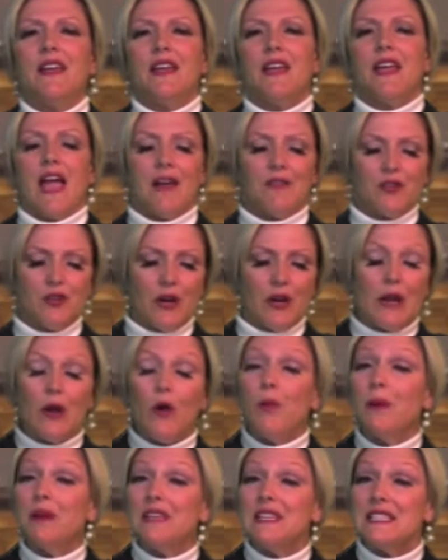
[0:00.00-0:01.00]
after I
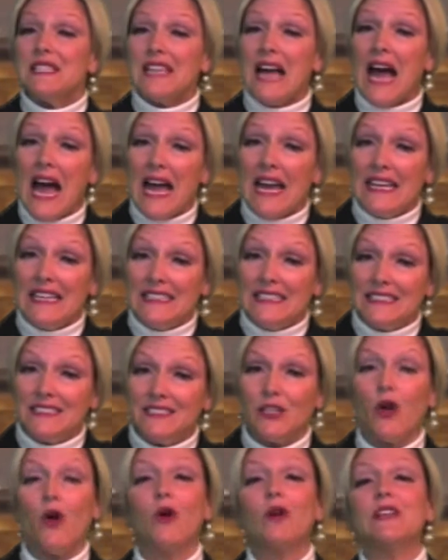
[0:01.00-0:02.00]
opened his eyes,
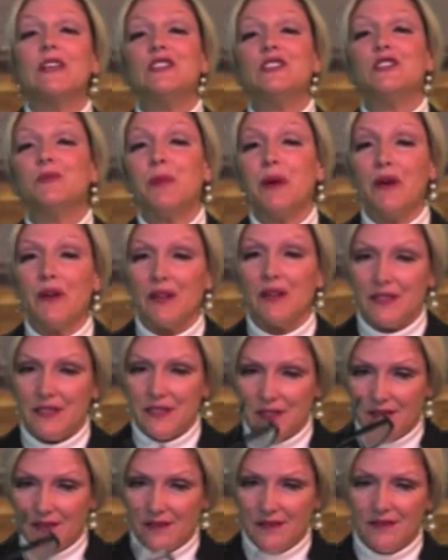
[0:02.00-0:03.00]
the Holy
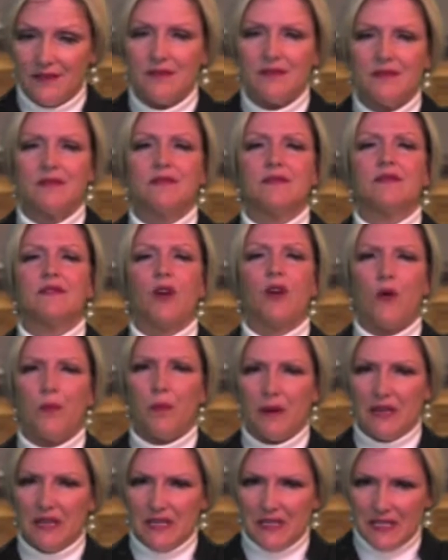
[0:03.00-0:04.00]
Spirit
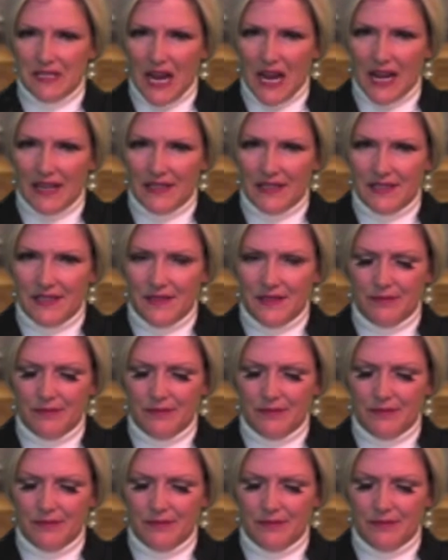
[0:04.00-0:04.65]
opened his eyes